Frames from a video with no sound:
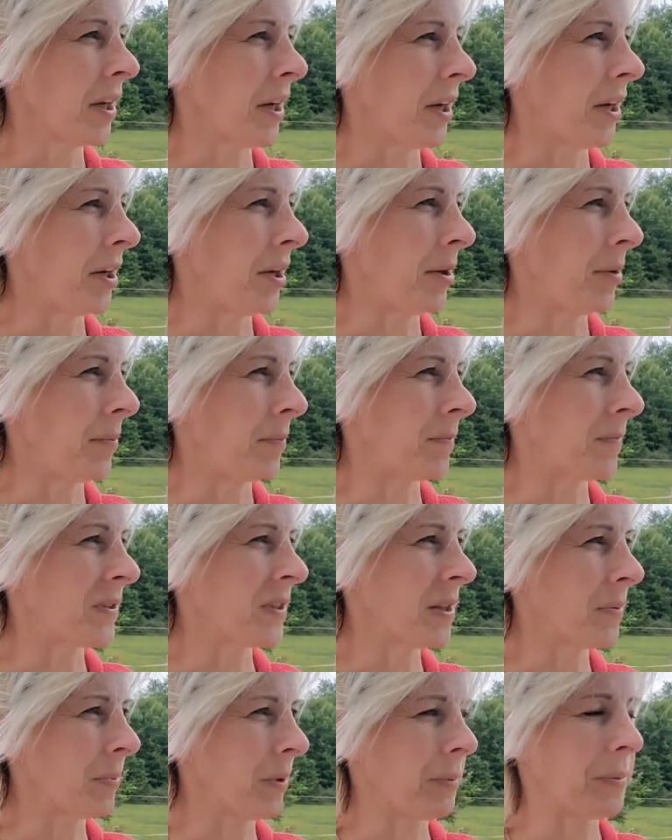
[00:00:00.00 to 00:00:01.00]
um,
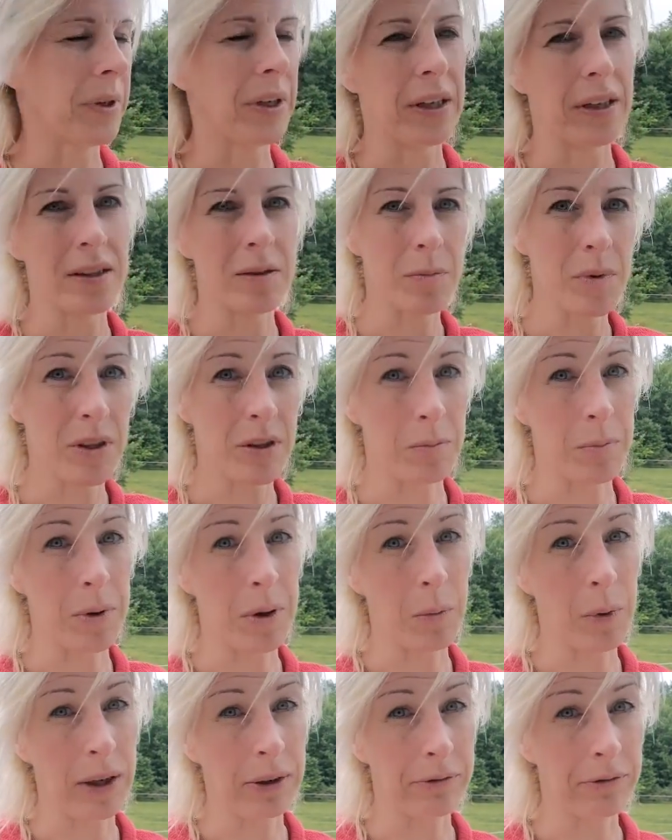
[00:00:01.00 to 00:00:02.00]
simply because Mister Big
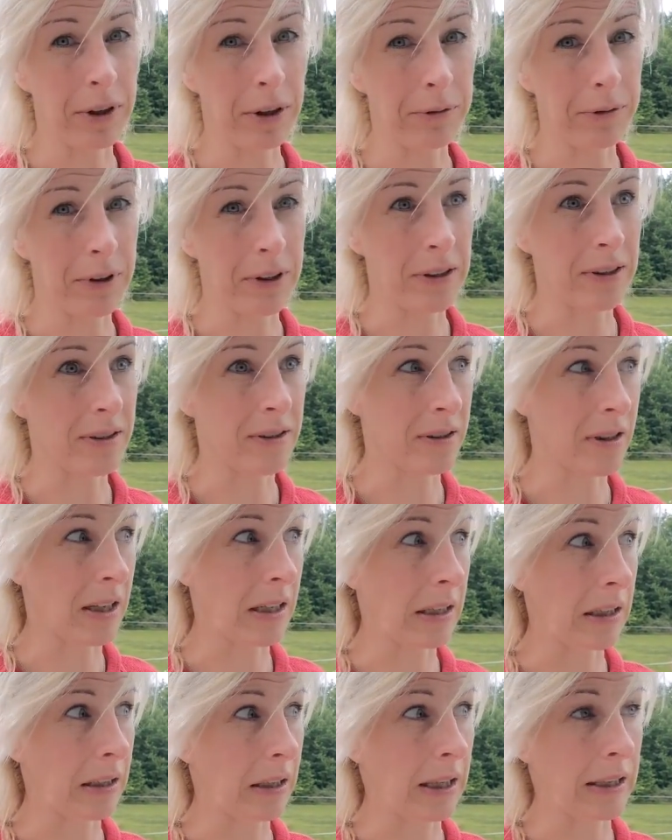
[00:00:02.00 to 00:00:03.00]
White and Fluffy is
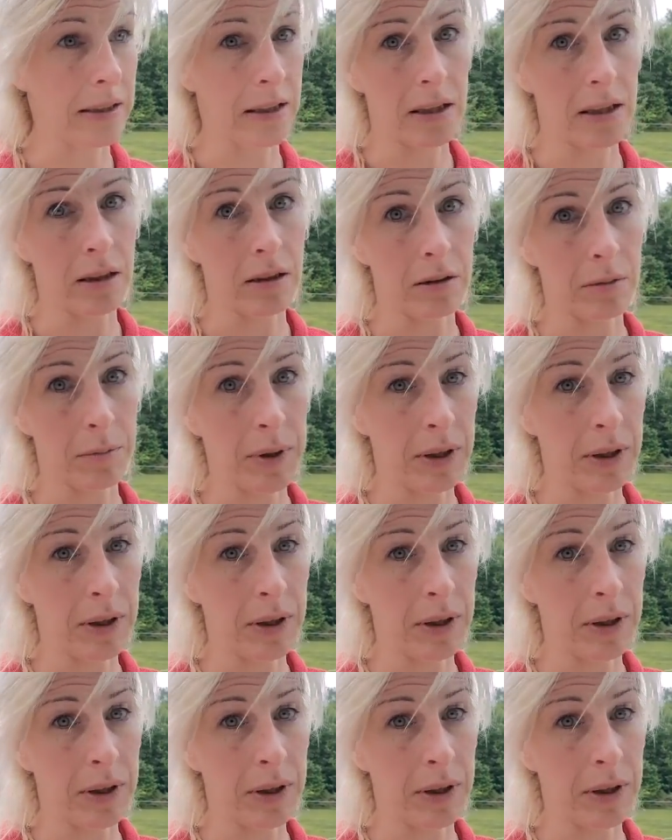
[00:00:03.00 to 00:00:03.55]
like eighteen hundred